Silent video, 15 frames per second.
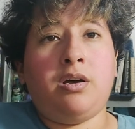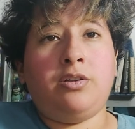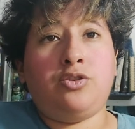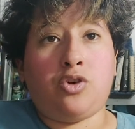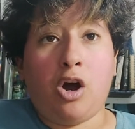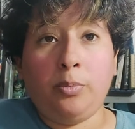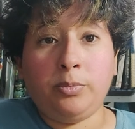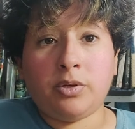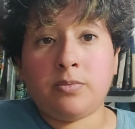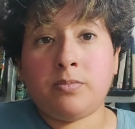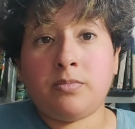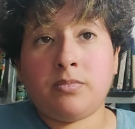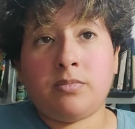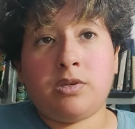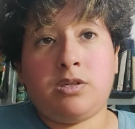dropped,
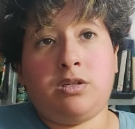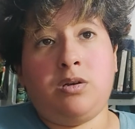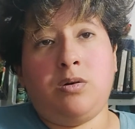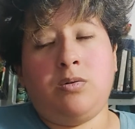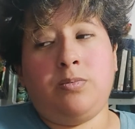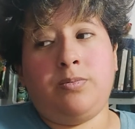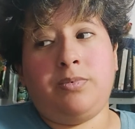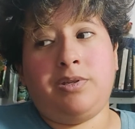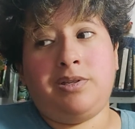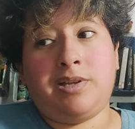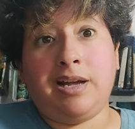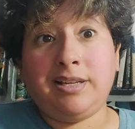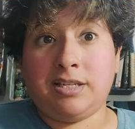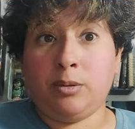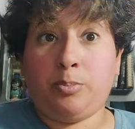so
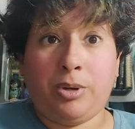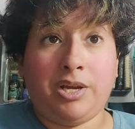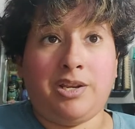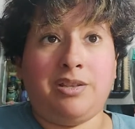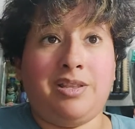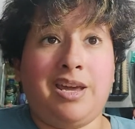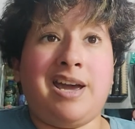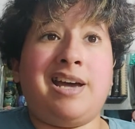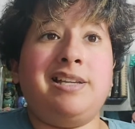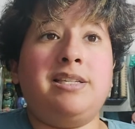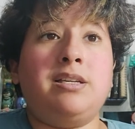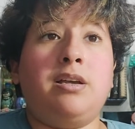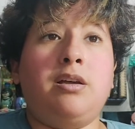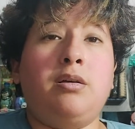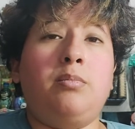that's a pain in the ass,
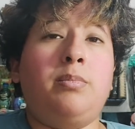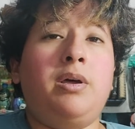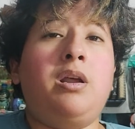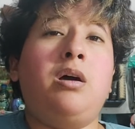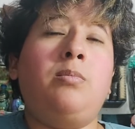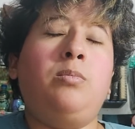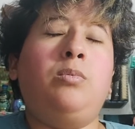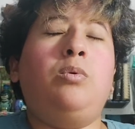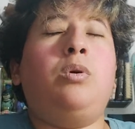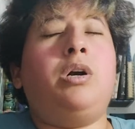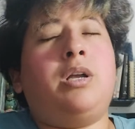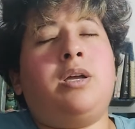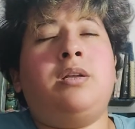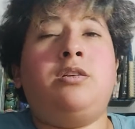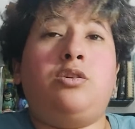but I'm
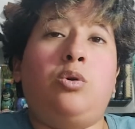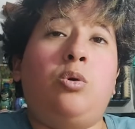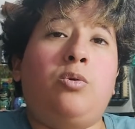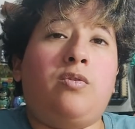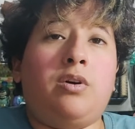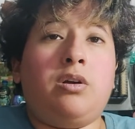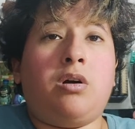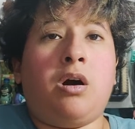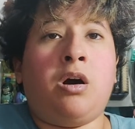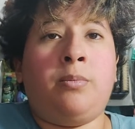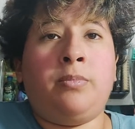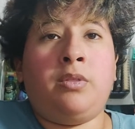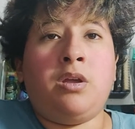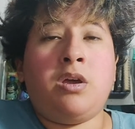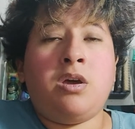working to
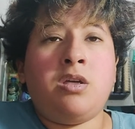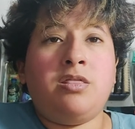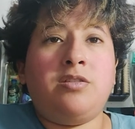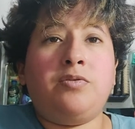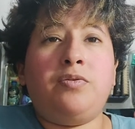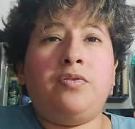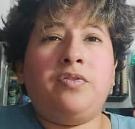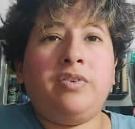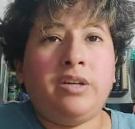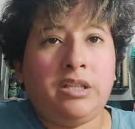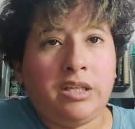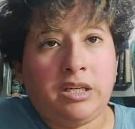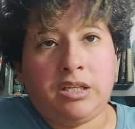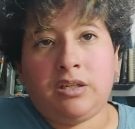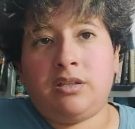overcome the
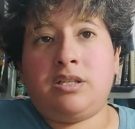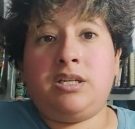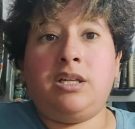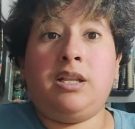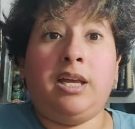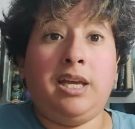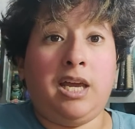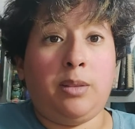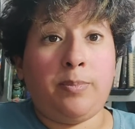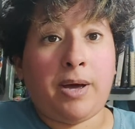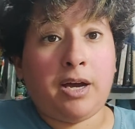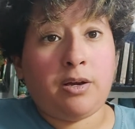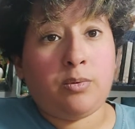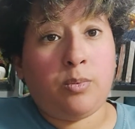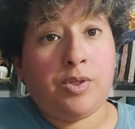feeling till I get
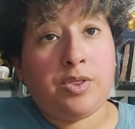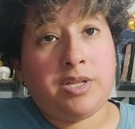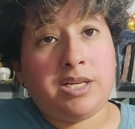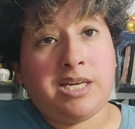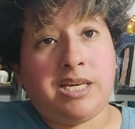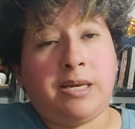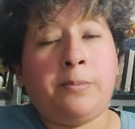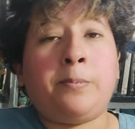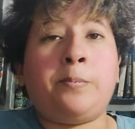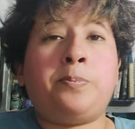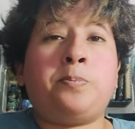back with tea.